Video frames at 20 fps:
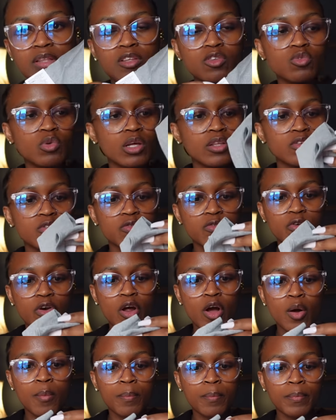these ones
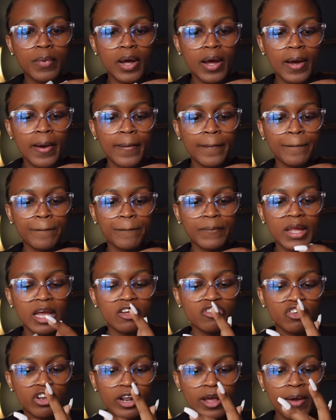from um,
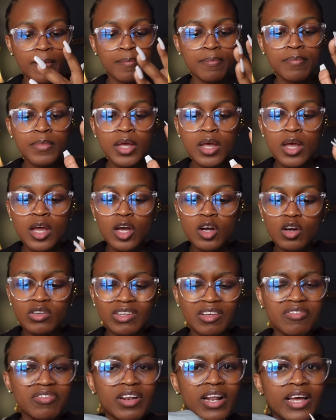h&m because
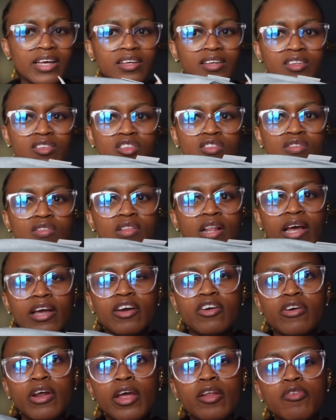i feel like it's
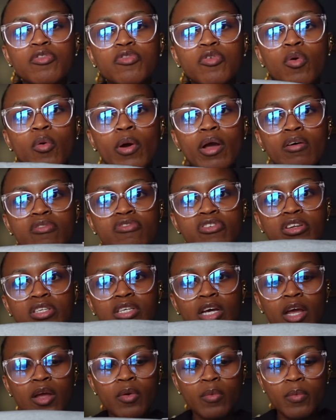like great for
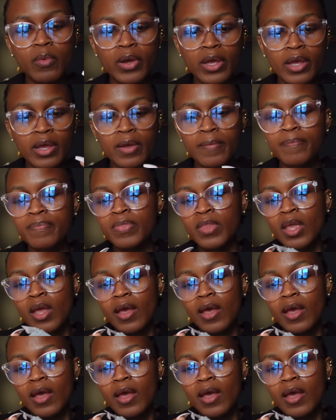everyday wear